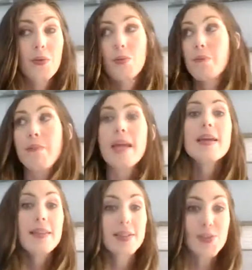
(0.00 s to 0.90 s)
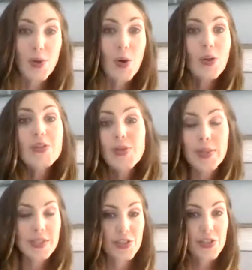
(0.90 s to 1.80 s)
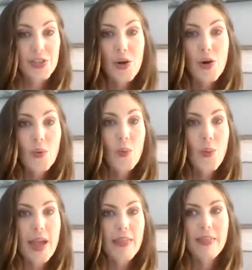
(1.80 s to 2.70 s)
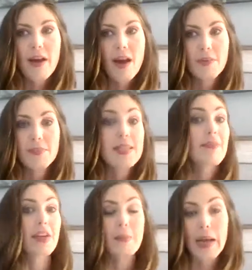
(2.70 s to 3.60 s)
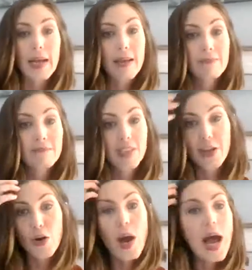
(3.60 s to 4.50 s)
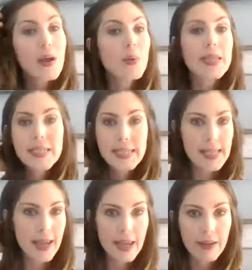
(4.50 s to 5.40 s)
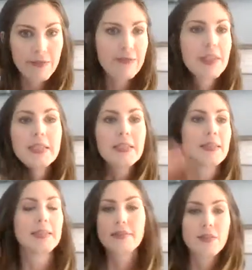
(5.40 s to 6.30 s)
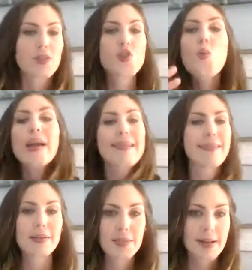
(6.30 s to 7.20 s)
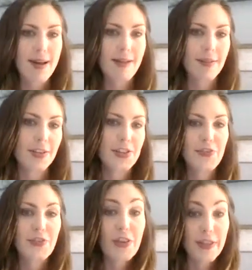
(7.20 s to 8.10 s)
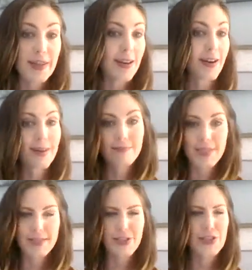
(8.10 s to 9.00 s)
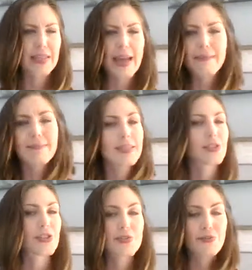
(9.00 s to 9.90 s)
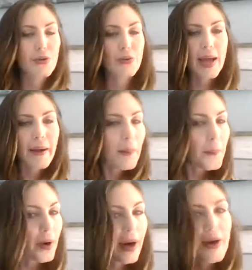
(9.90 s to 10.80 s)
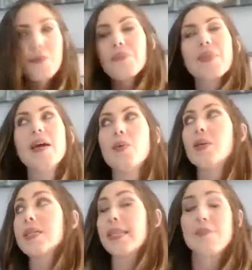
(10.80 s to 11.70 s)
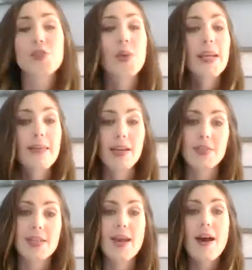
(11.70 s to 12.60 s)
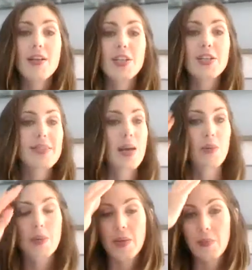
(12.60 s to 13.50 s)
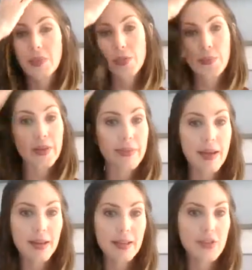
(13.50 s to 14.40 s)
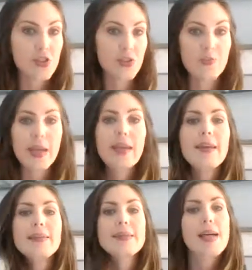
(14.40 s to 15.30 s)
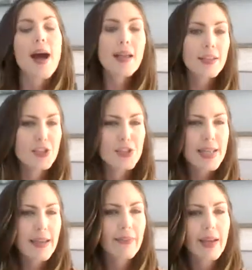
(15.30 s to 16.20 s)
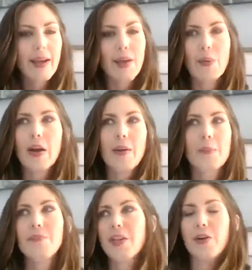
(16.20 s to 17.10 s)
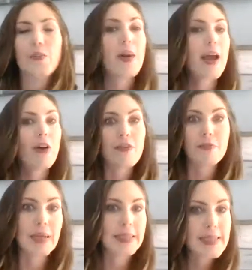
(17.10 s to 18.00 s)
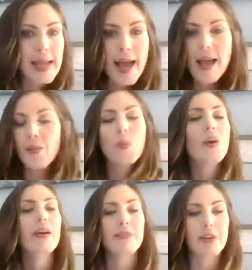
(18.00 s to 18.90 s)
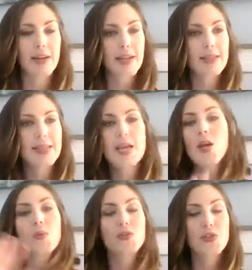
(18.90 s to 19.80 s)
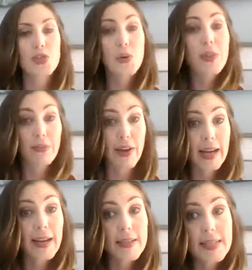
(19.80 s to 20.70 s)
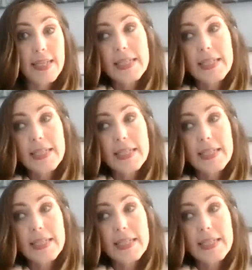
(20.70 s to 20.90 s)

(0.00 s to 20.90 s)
make this goal. So let's just go with saving money. I want to save $20,000 for the year. Let's just throw that number out. I want to save $20,000. I want to be able to put that into my kids' college saving. I want to, pay off my debt, whatever it is. We'll just go with finances.